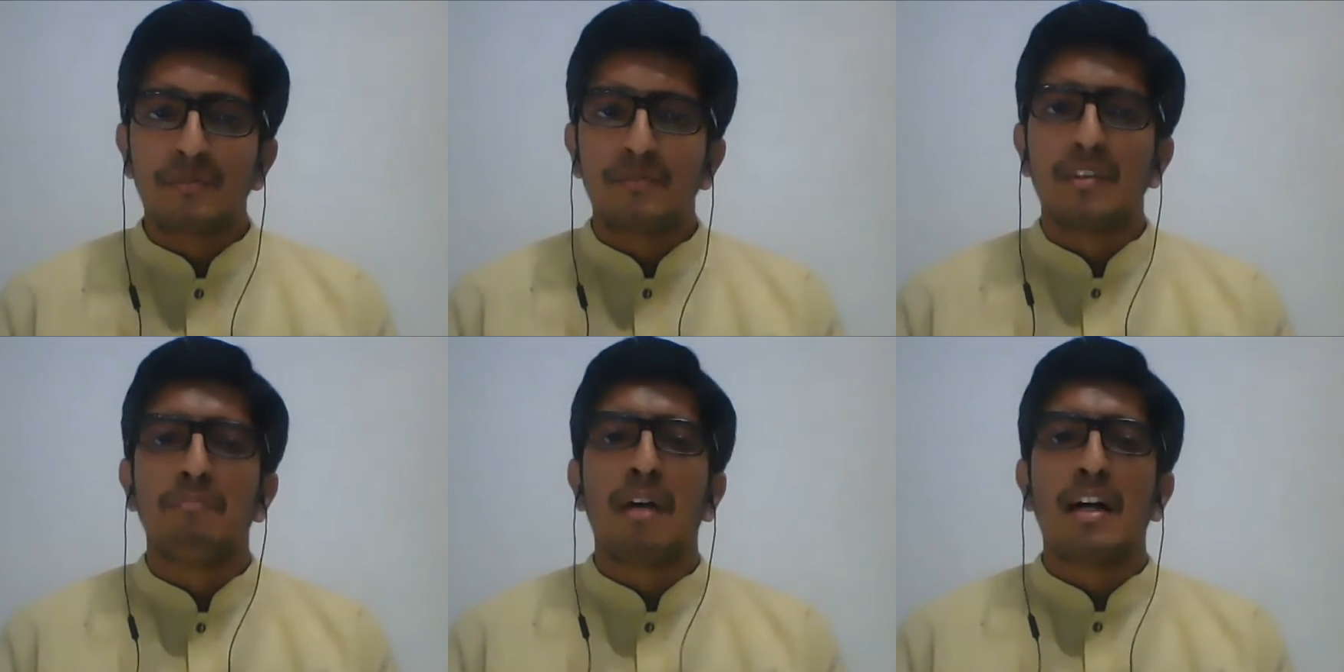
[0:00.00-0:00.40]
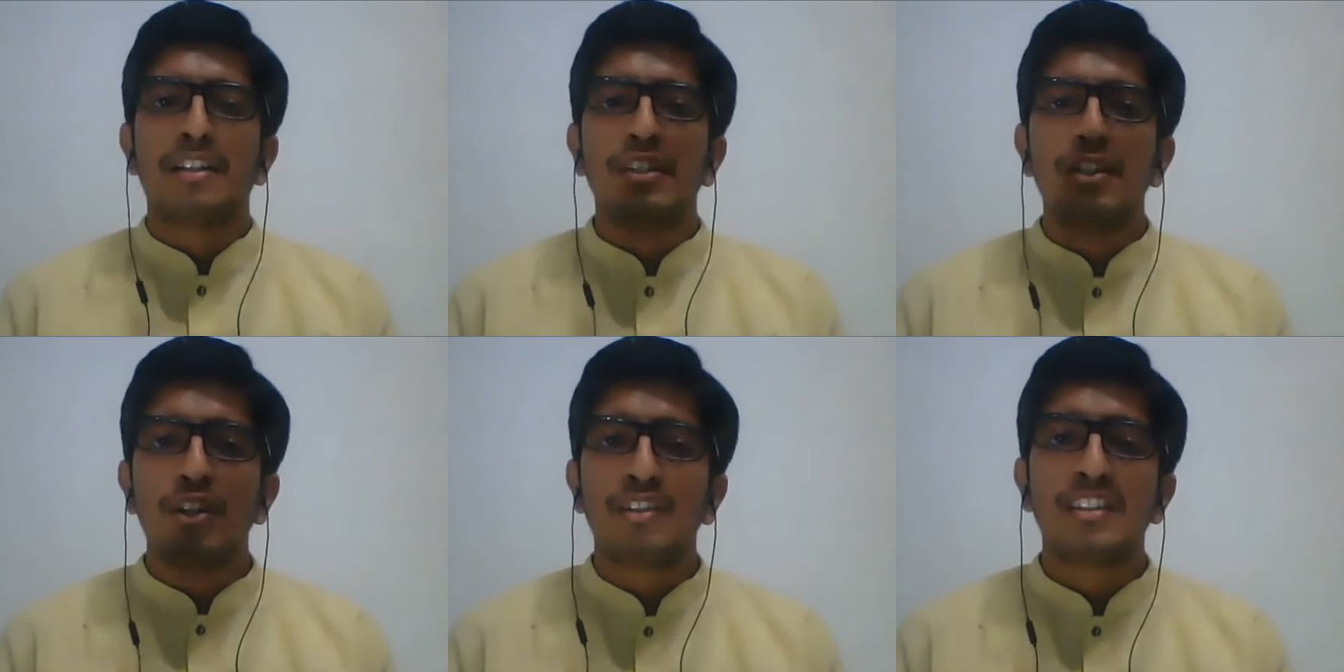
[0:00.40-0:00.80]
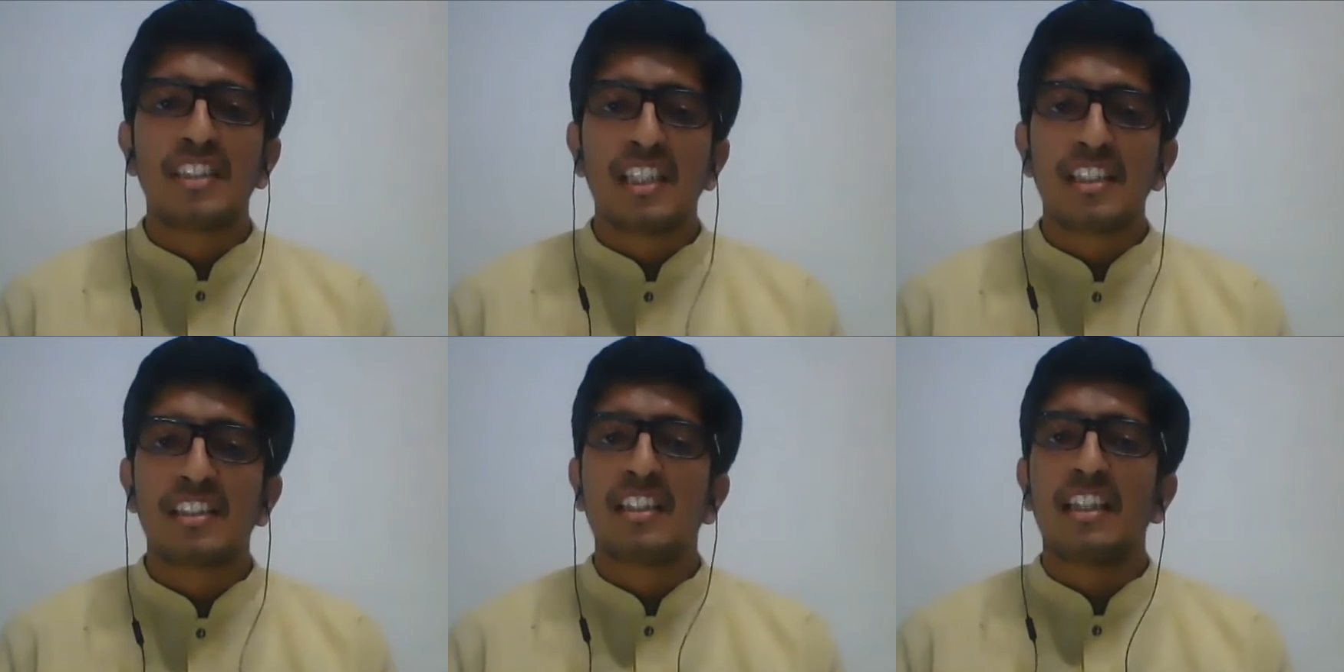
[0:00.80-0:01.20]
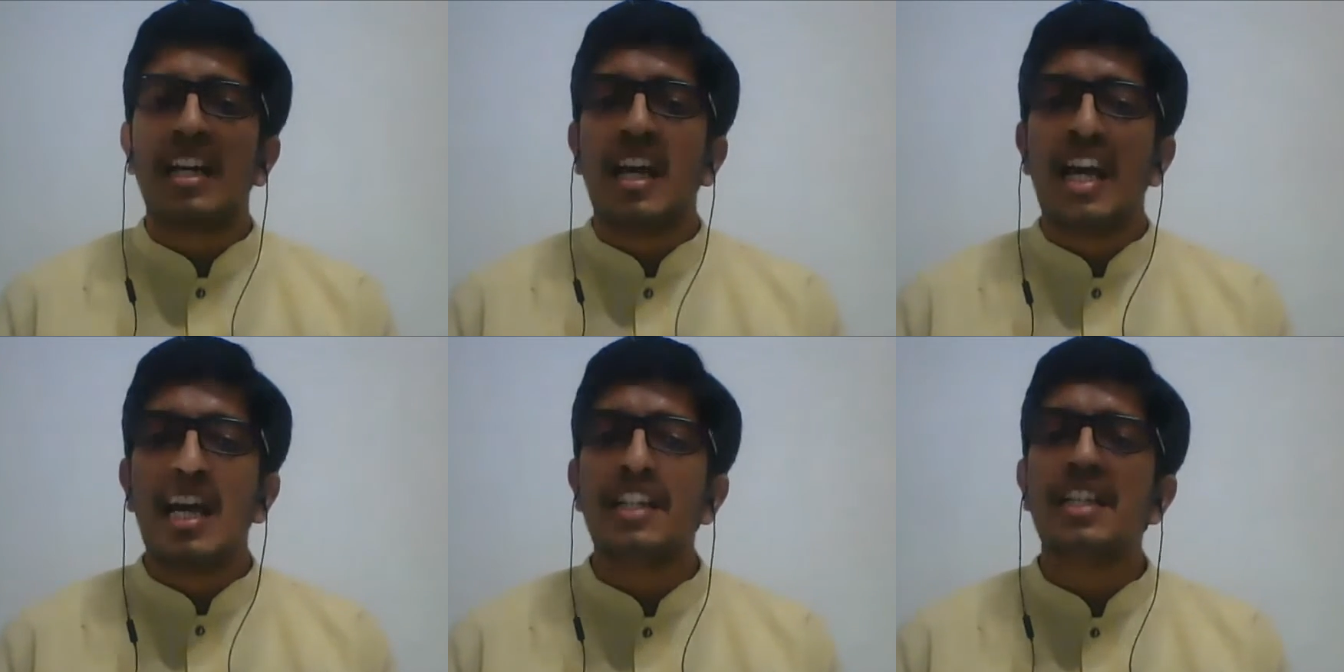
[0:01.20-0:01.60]
But not just
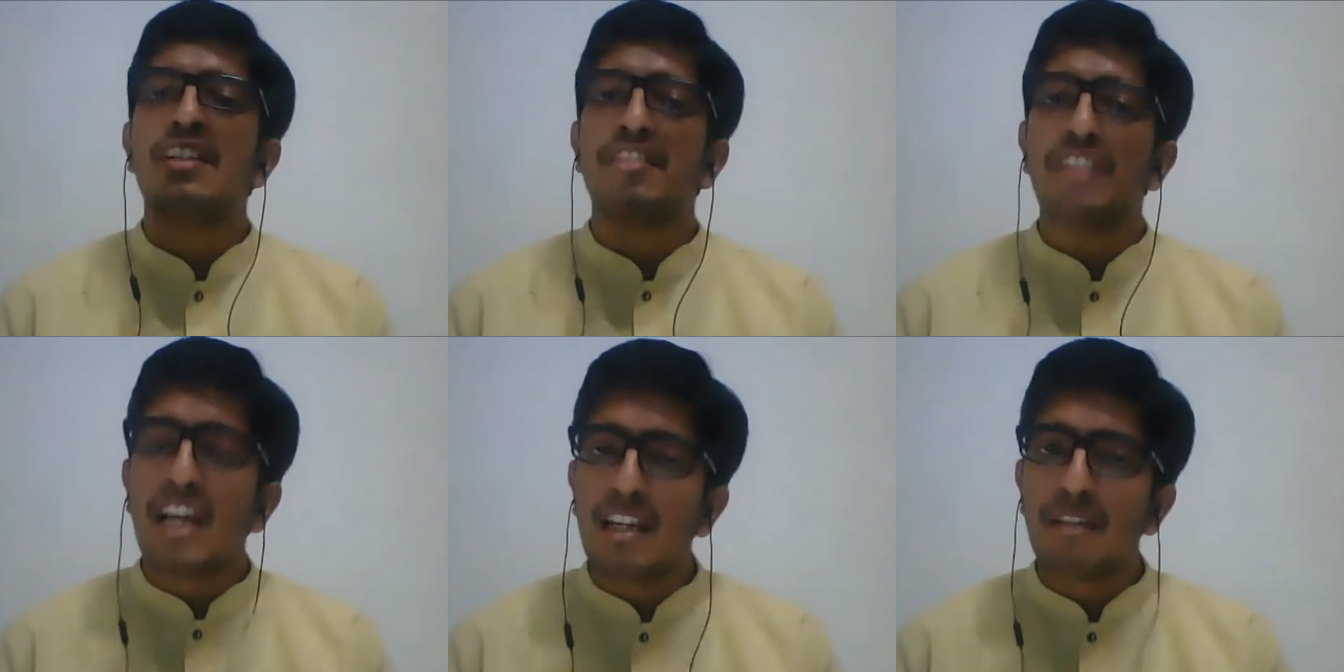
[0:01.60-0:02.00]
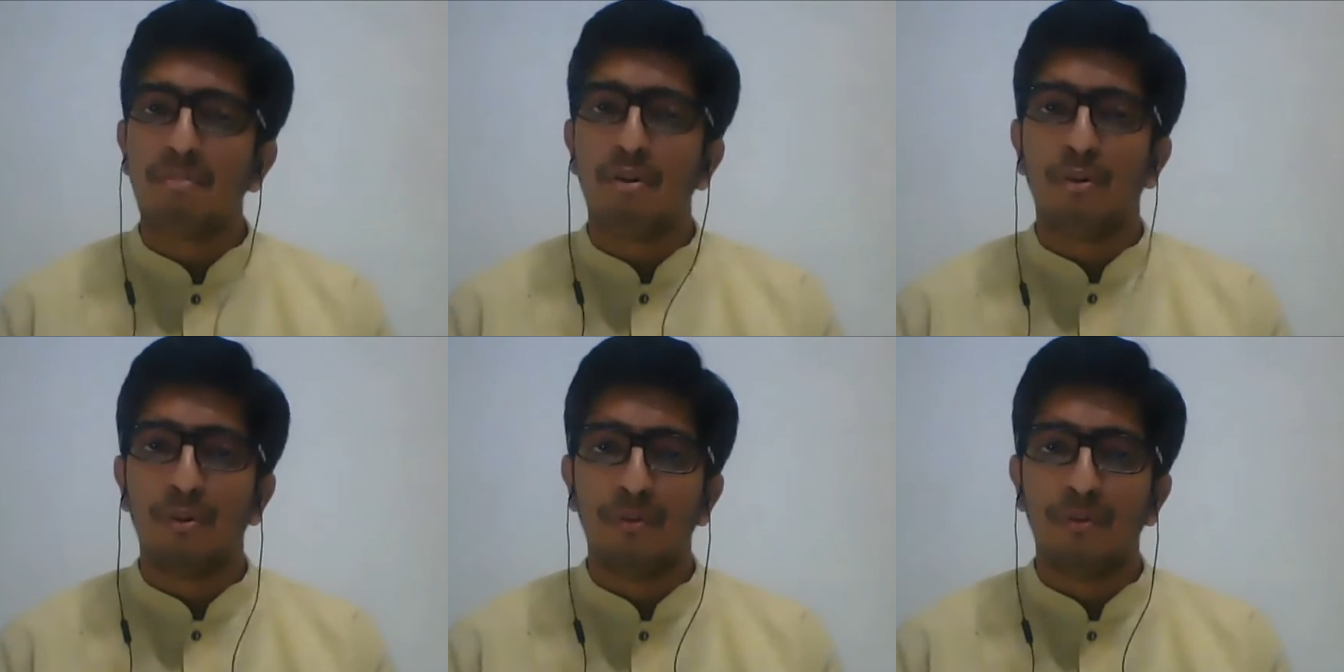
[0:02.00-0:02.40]
any rainbow,